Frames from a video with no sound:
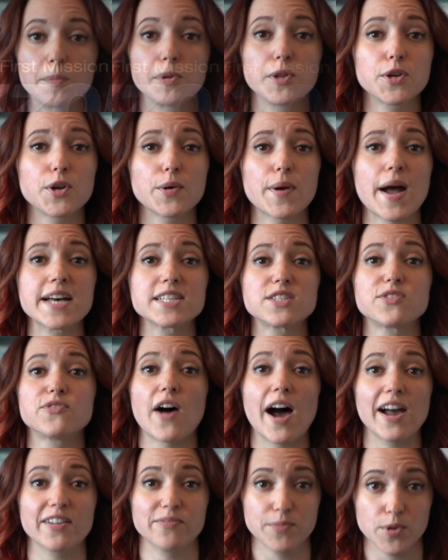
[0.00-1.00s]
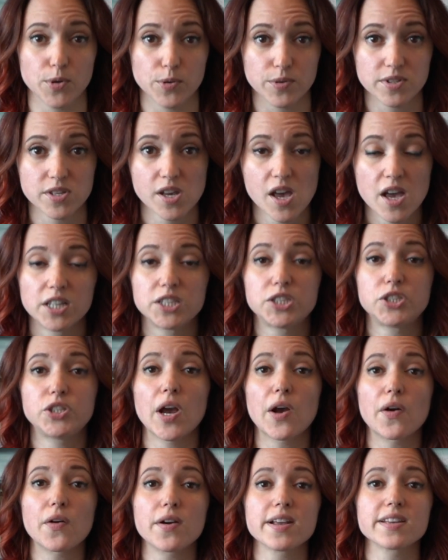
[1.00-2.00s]
Pluto has five moons.
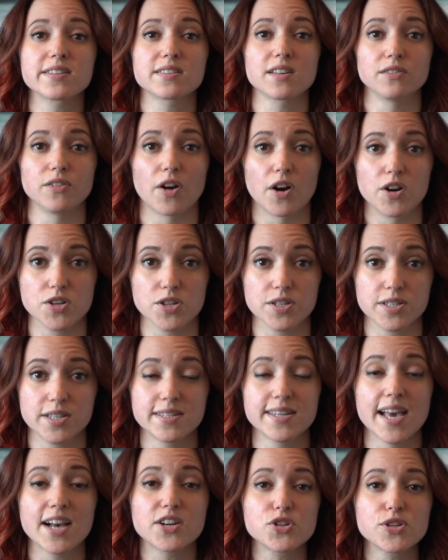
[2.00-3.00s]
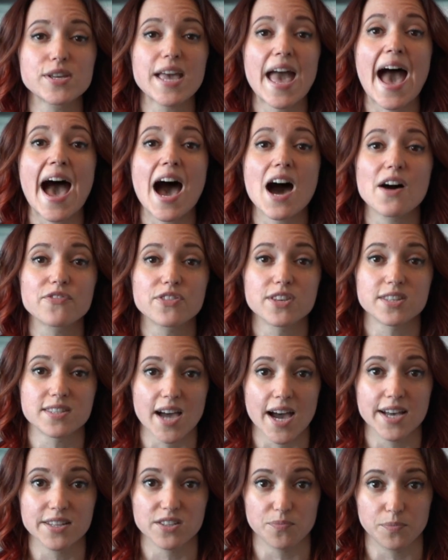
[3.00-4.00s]
Charon is the largest. It's actually half the
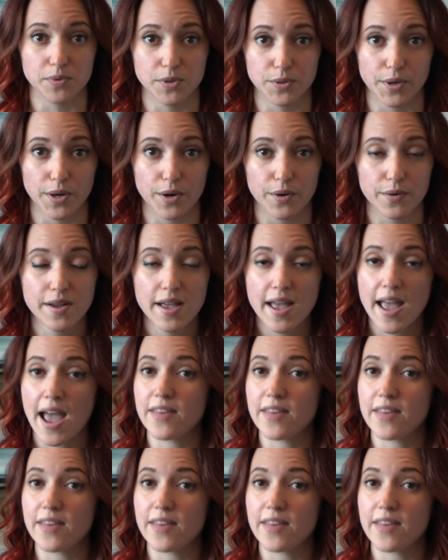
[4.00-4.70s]
size of Pluto.